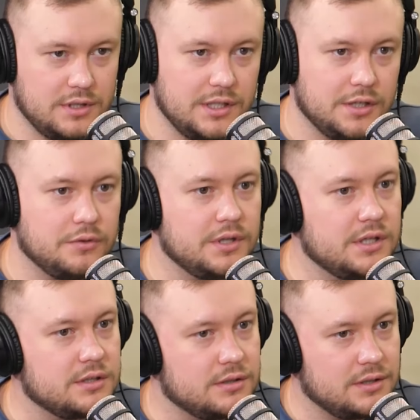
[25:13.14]
the
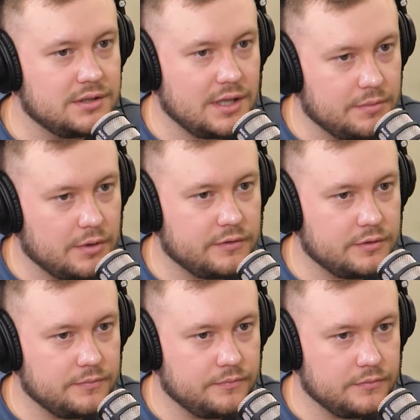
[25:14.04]
nitty-gritty, is the deep of
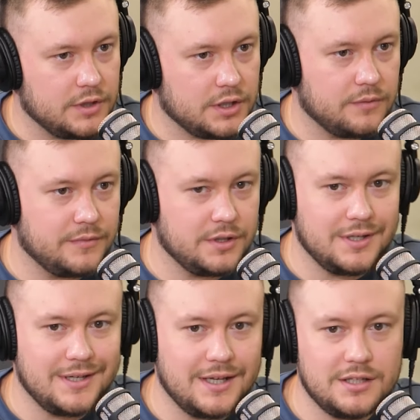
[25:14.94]
it. Like,
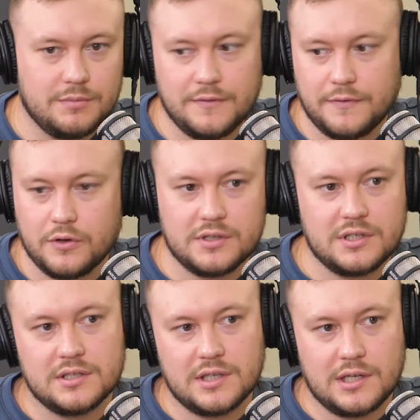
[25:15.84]
you need to be
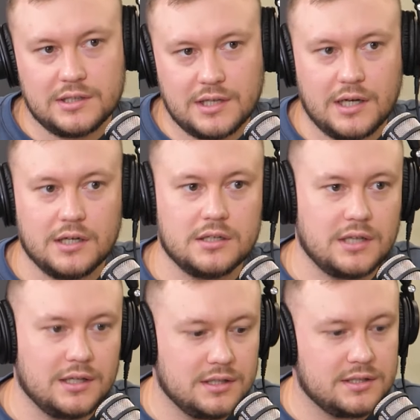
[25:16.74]
focusing, setting
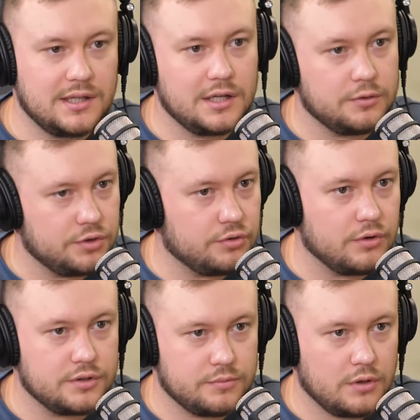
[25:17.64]
targets, understanding what your
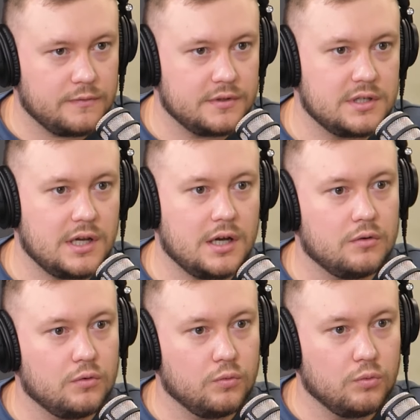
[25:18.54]
gross profits
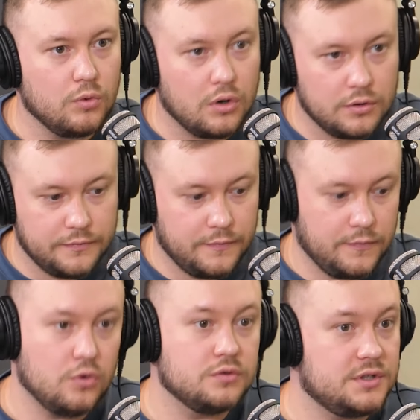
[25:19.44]
are, what
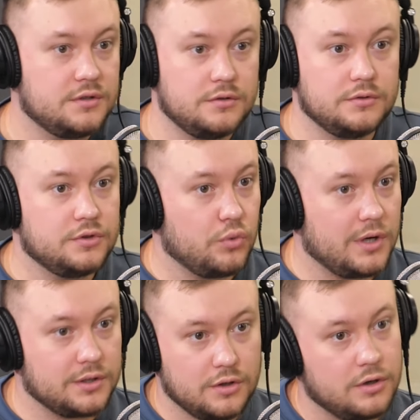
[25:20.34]
falls into a
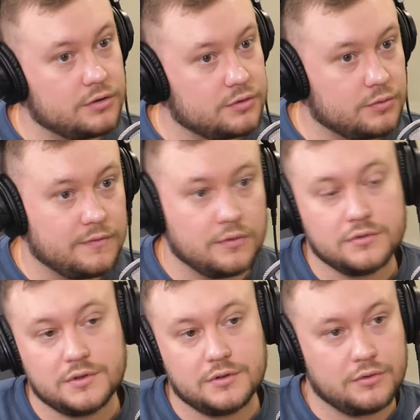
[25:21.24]
direct cost, what
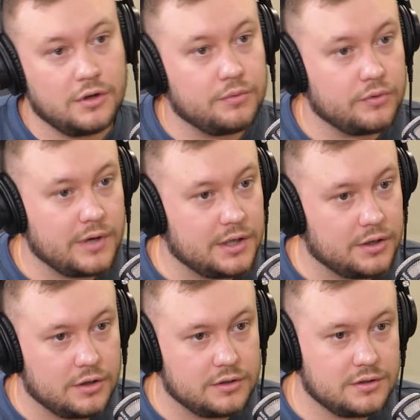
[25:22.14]
falls into an operating
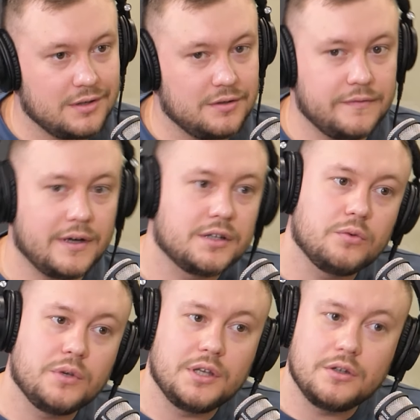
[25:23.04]
cost. Are you
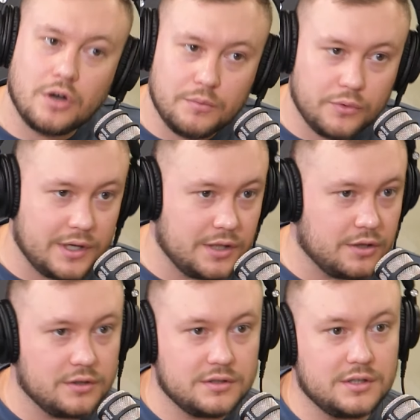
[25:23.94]
factoring in operating
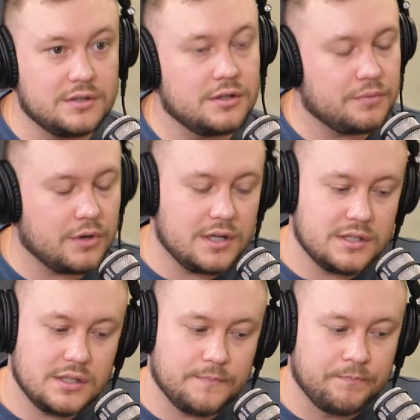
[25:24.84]
costs into your
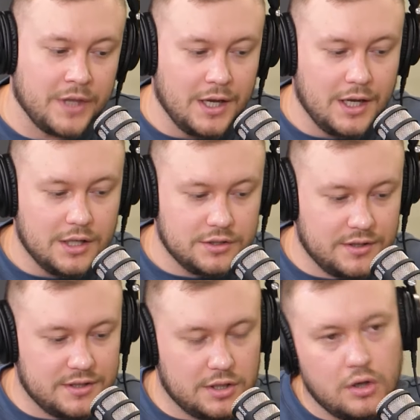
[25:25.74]
pricing?
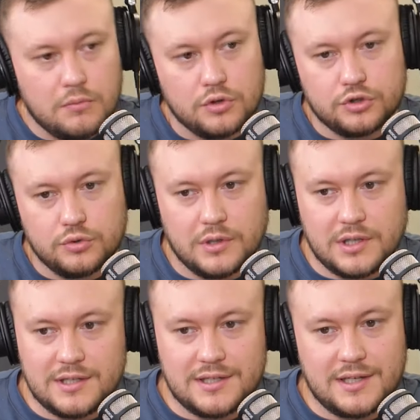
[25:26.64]
So there's a lot more to
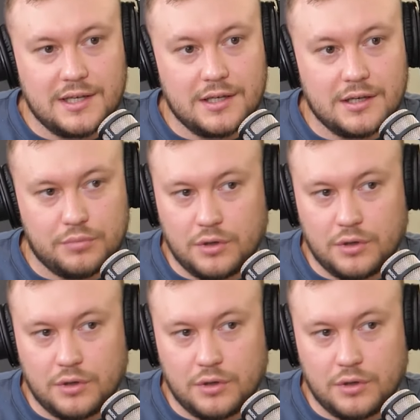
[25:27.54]
it than seeing a